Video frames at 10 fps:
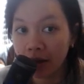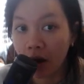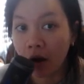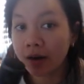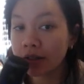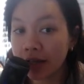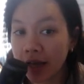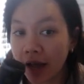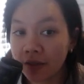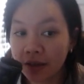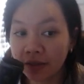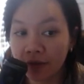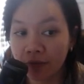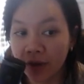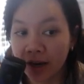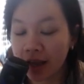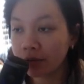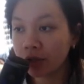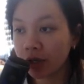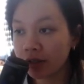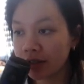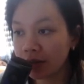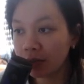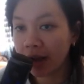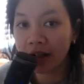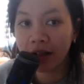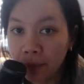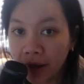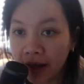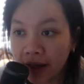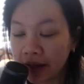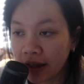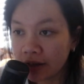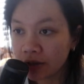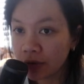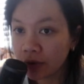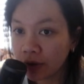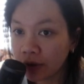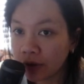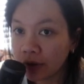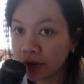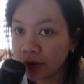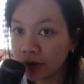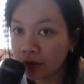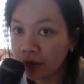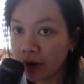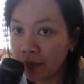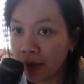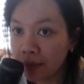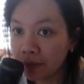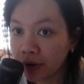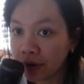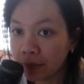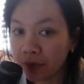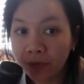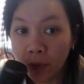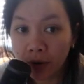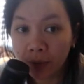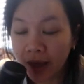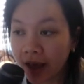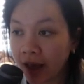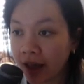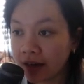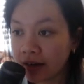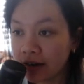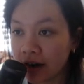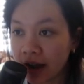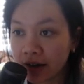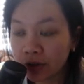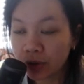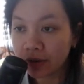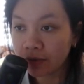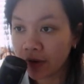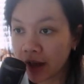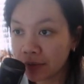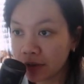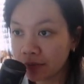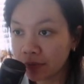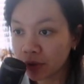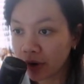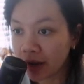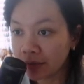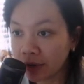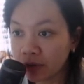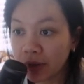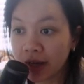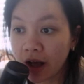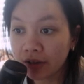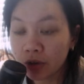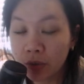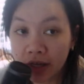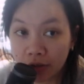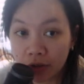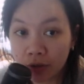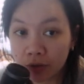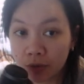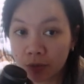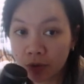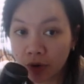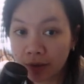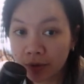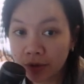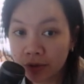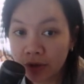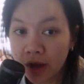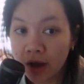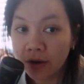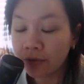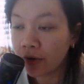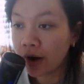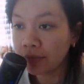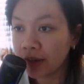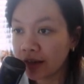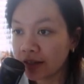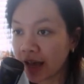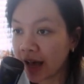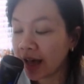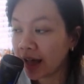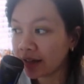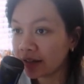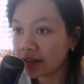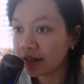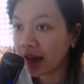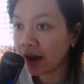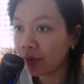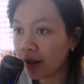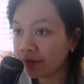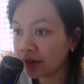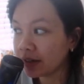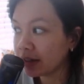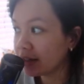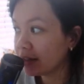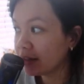honestly, I think the video just did well, but as you could remember, before we had 905 subscribers, we got 22 subscribers from these ads. However,